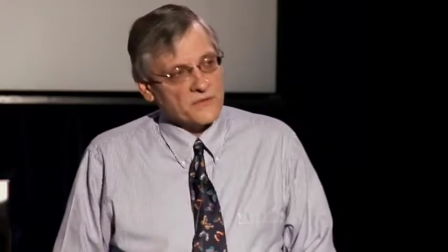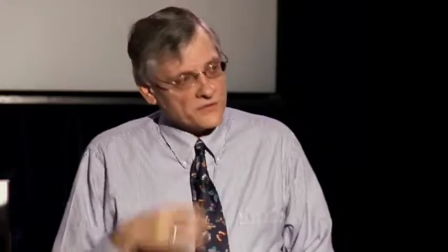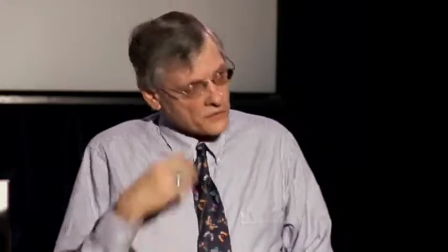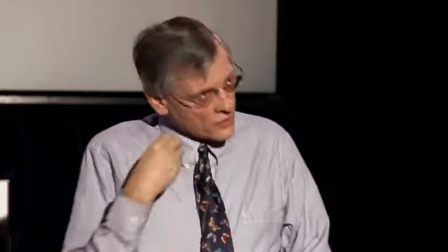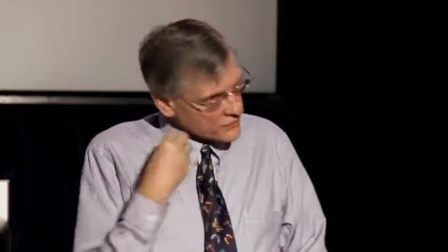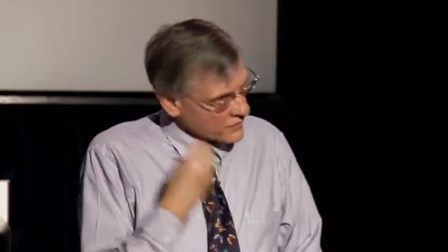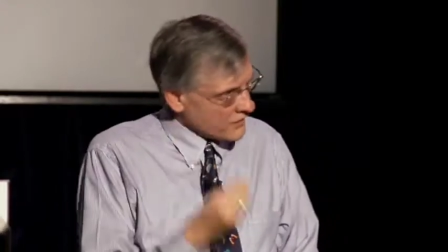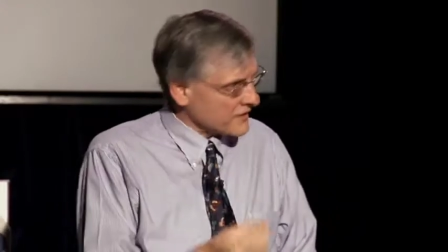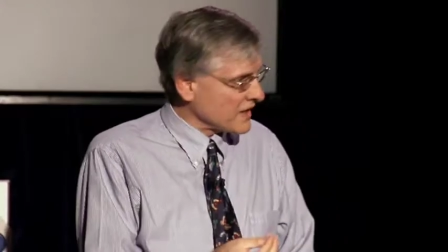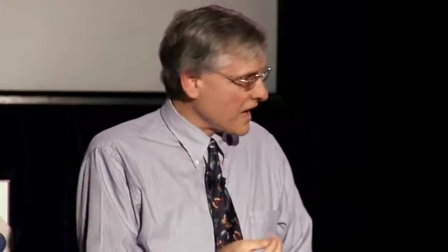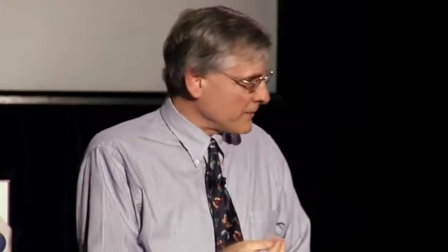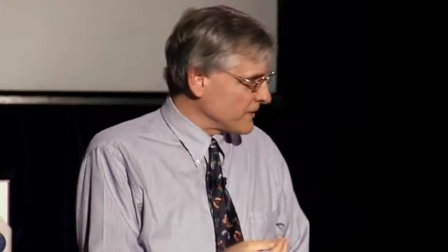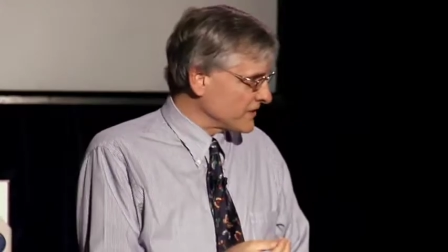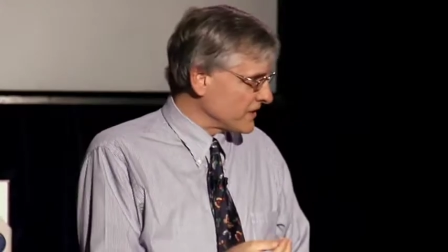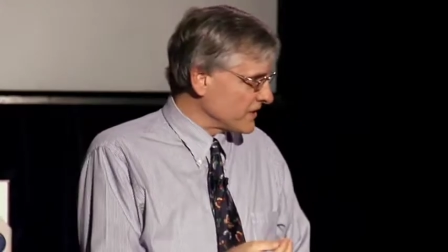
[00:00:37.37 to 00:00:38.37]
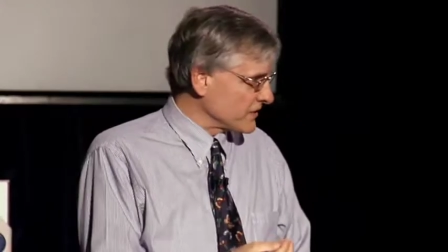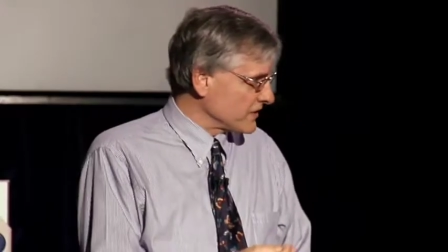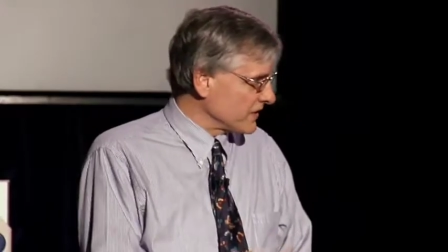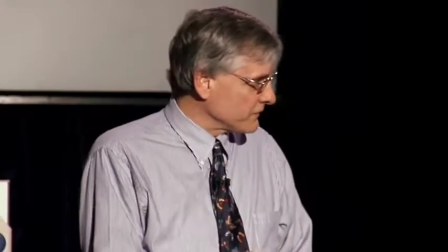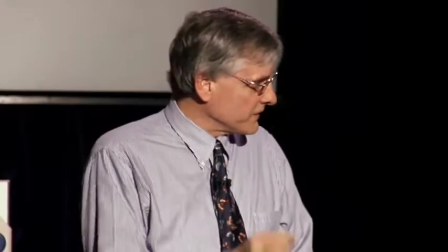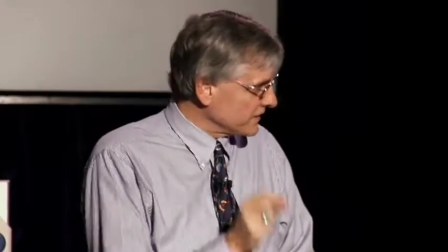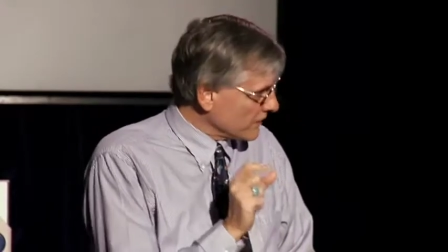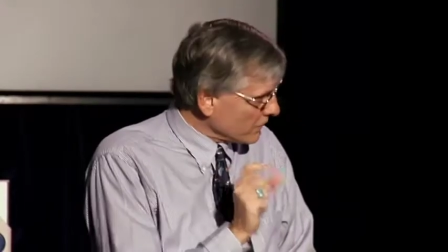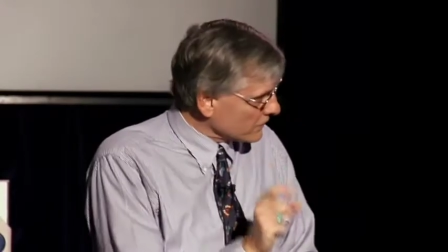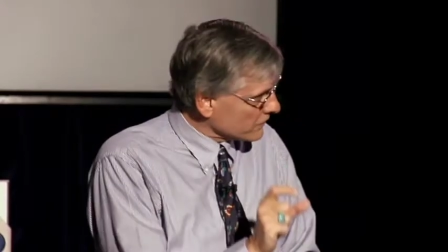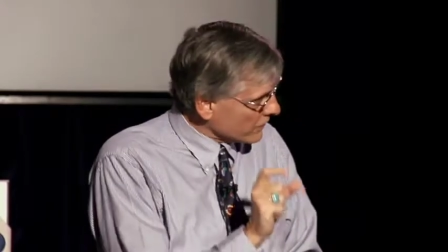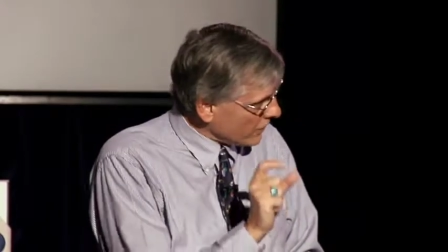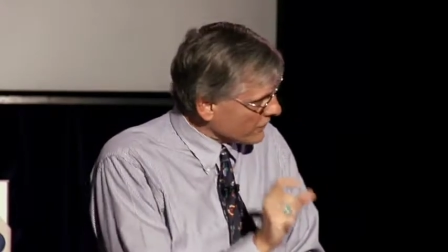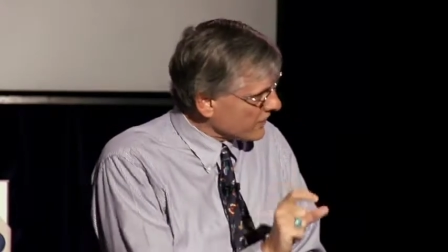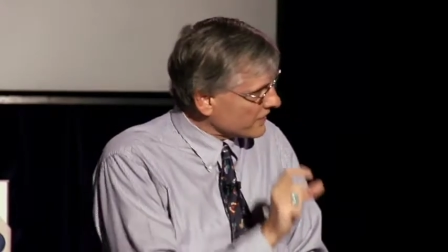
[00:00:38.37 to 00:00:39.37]
If we don't know the opposition, if we
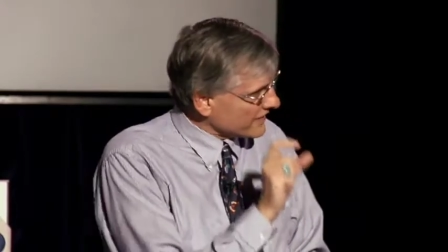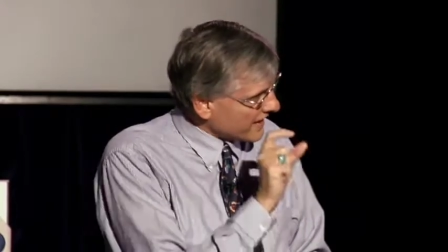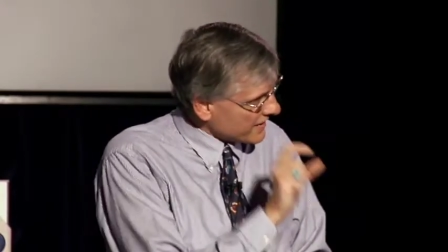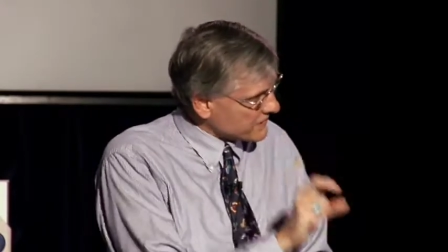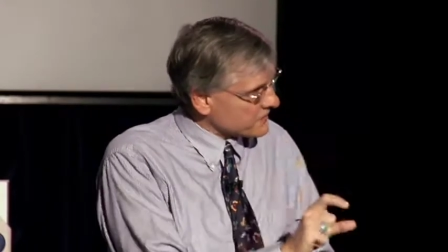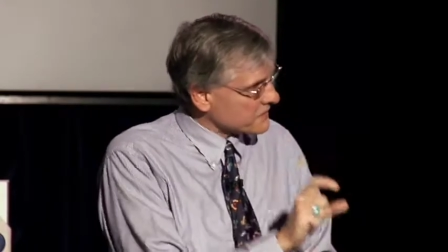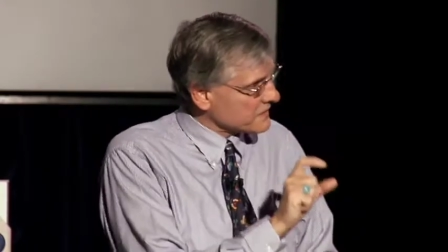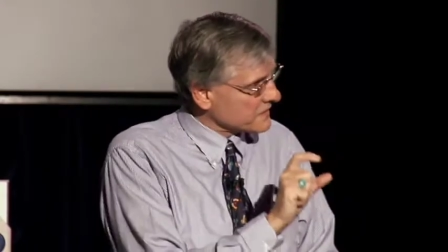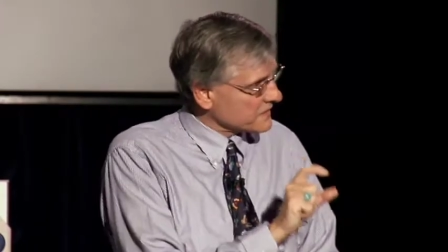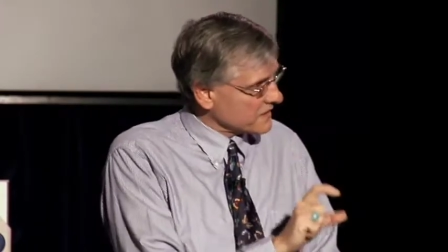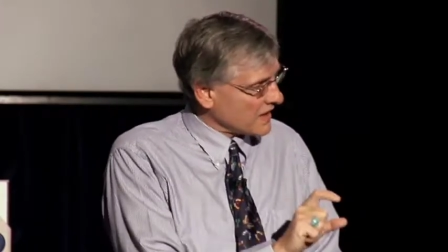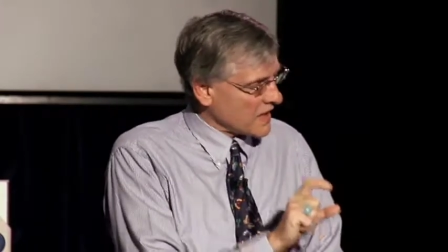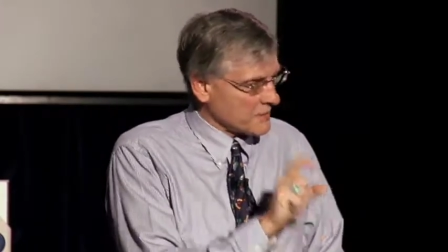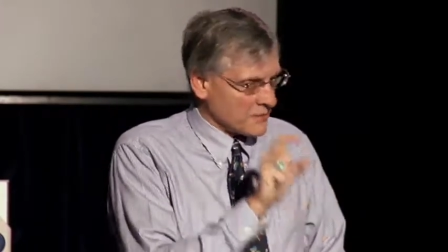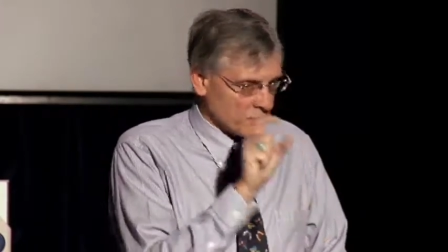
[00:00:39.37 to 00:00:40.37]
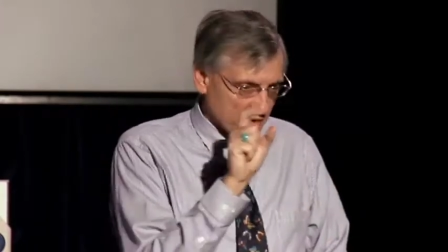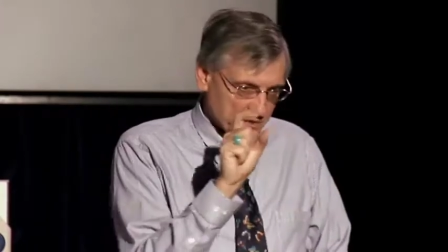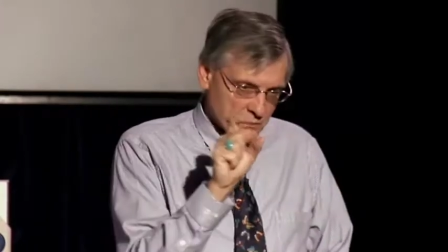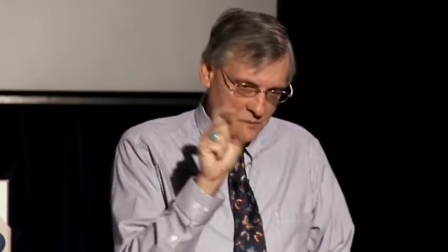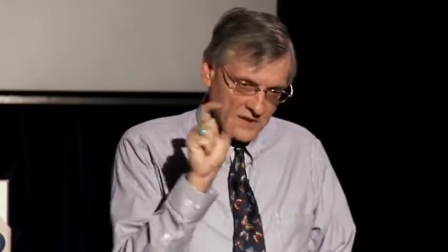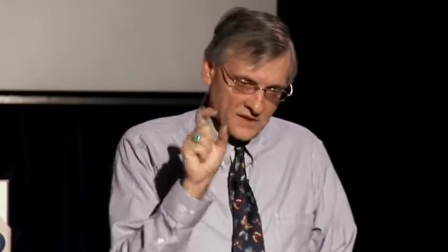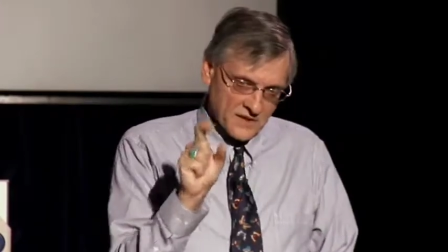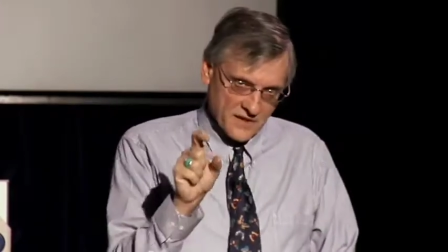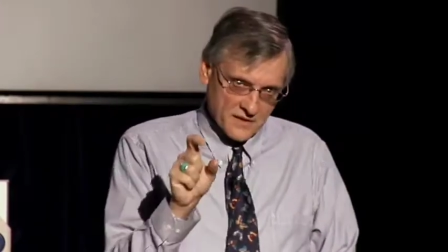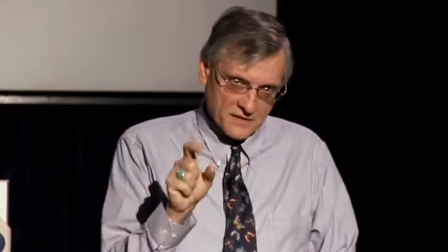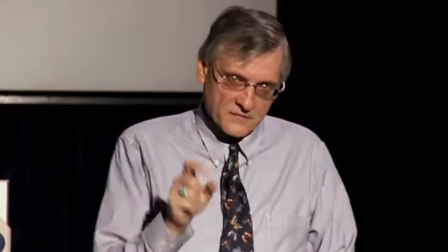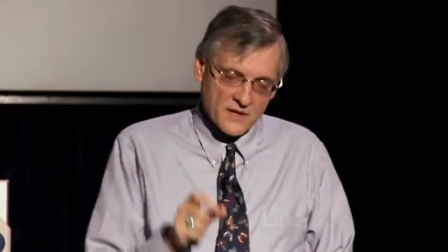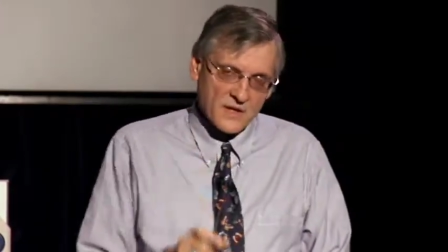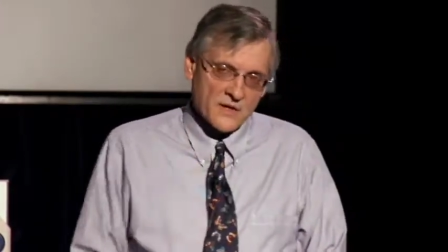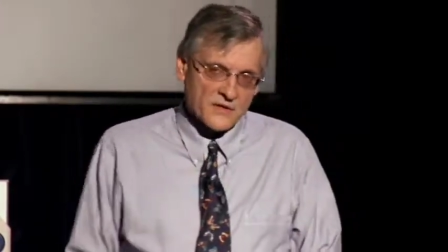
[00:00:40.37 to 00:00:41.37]
don't know the nature of the time in which we
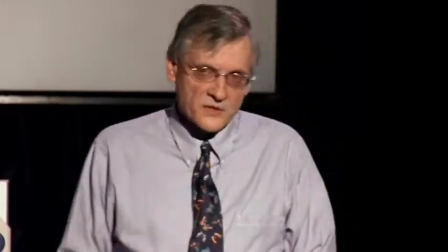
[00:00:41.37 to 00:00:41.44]
live,